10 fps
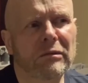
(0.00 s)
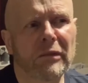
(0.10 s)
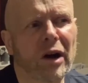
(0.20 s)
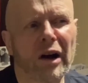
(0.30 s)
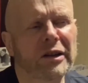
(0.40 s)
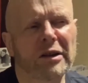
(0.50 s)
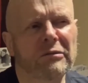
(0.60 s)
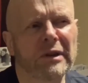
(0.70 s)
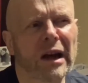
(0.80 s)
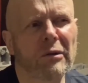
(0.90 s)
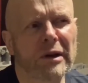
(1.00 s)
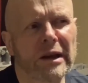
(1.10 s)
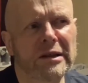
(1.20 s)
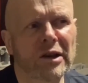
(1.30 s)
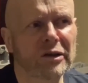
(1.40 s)
I don't know what it
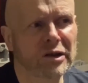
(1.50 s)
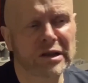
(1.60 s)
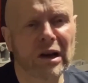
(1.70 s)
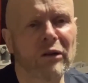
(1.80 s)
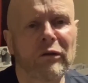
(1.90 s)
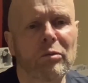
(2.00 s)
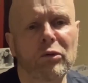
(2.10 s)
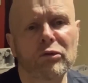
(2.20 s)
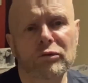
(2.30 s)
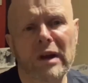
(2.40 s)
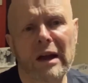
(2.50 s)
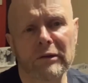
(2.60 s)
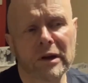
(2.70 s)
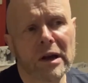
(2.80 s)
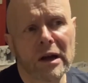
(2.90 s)
is, I just know football's round.